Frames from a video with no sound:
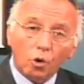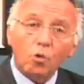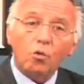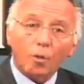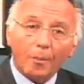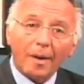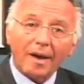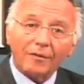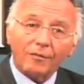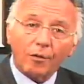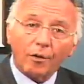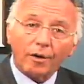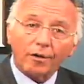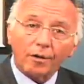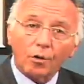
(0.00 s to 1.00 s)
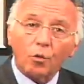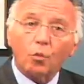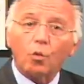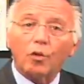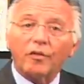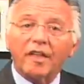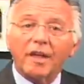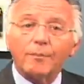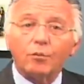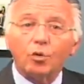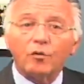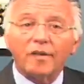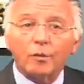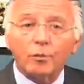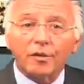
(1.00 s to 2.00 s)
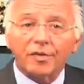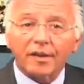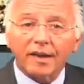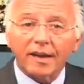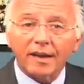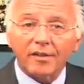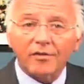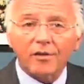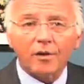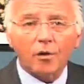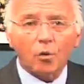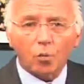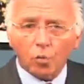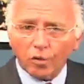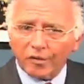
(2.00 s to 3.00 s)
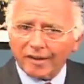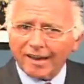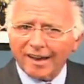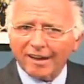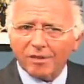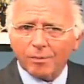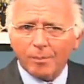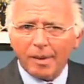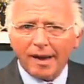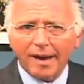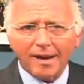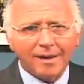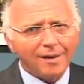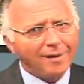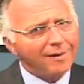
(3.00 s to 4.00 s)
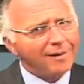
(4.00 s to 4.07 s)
who will pay for it? Will they move in with the kids? Will the kids pay?